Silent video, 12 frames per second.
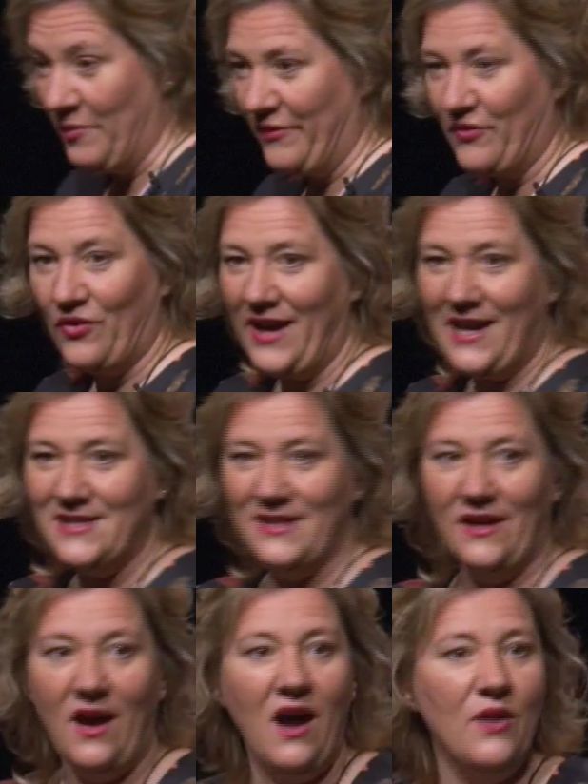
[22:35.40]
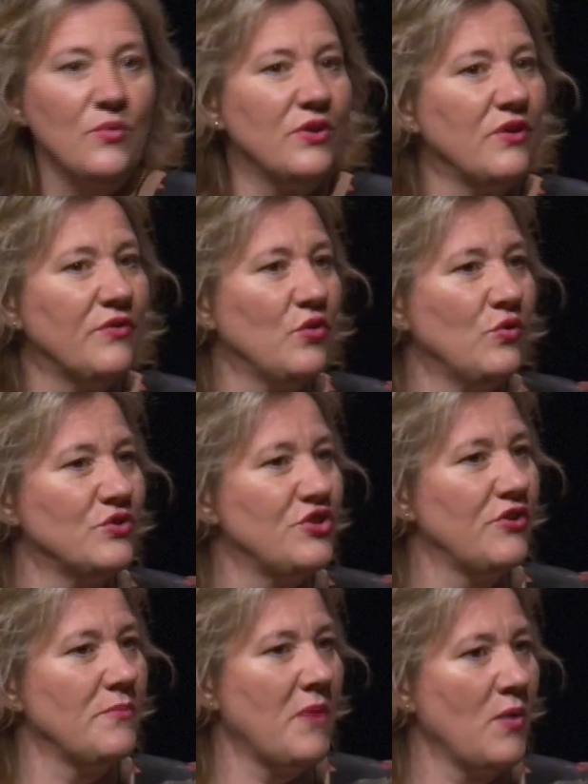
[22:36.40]
before I had it, I wouldn't have thought
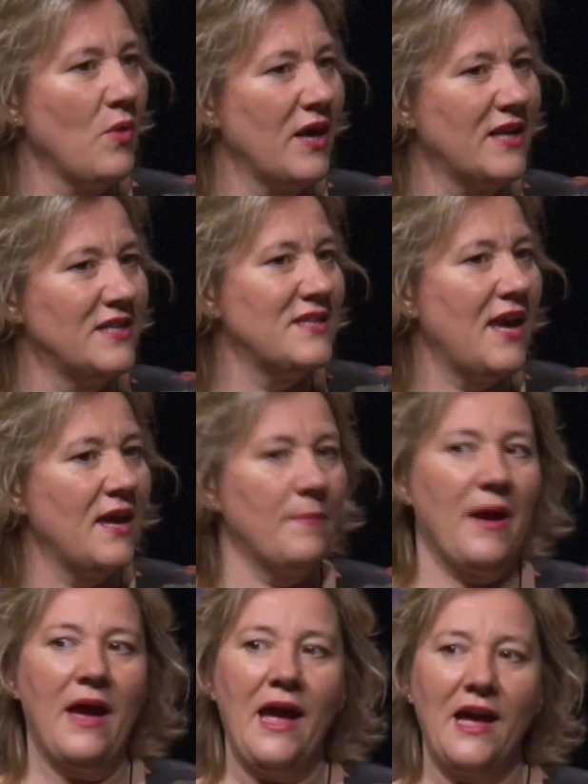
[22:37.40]
during my working day about